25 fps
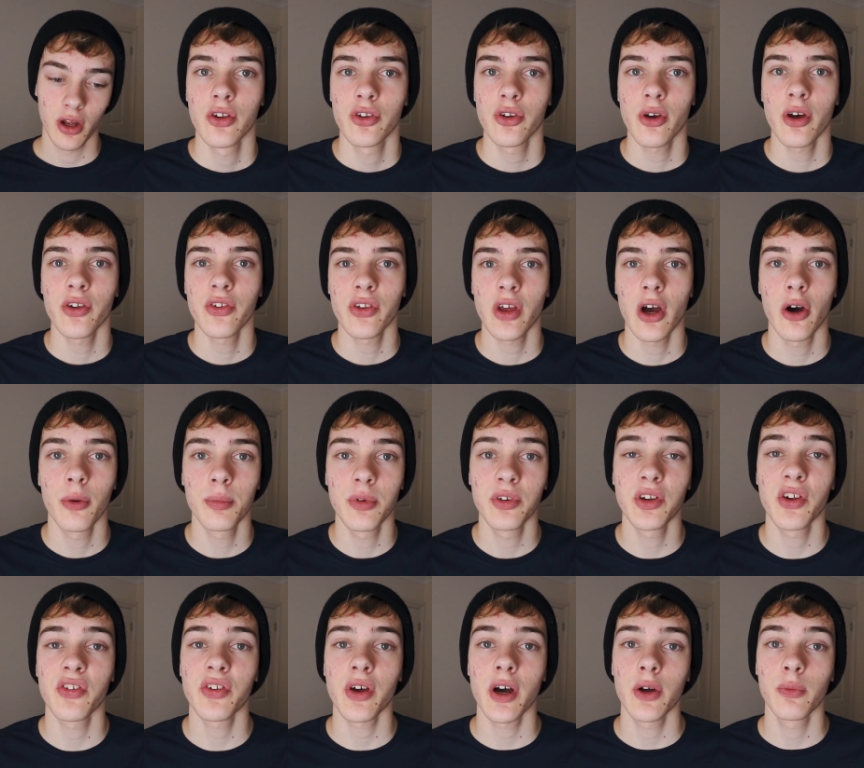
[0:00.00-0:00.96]
so as to help you
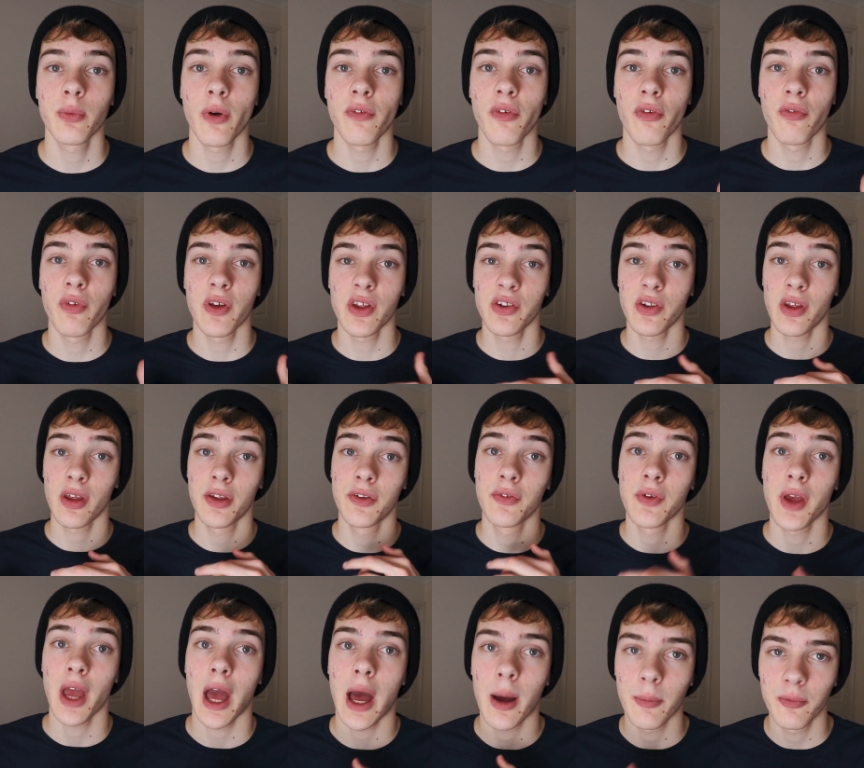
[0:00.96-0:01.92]
decide whether this is
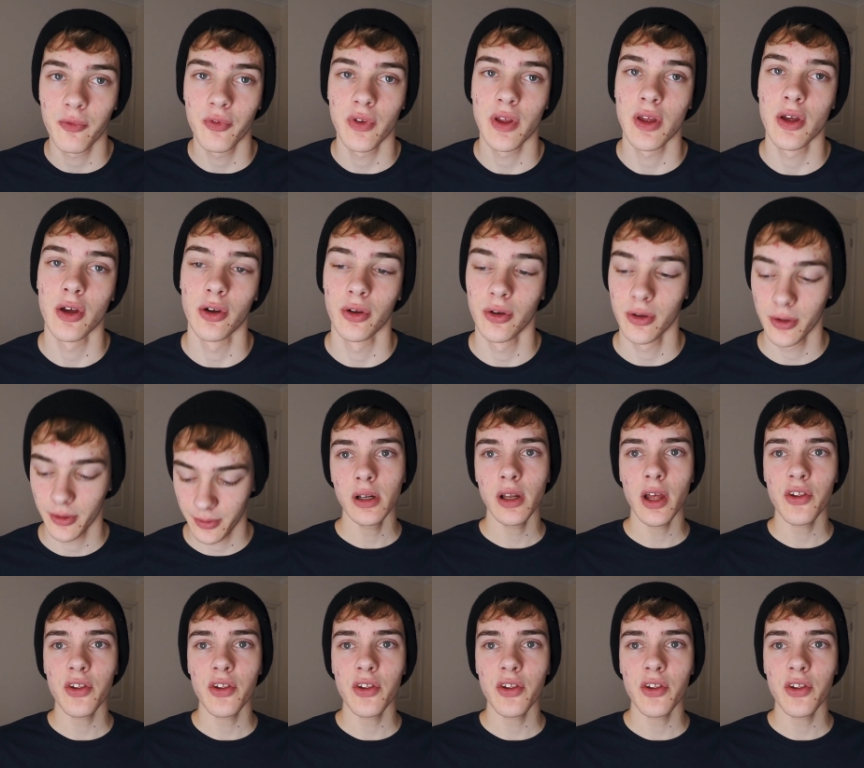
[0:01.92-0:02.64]
the app for you.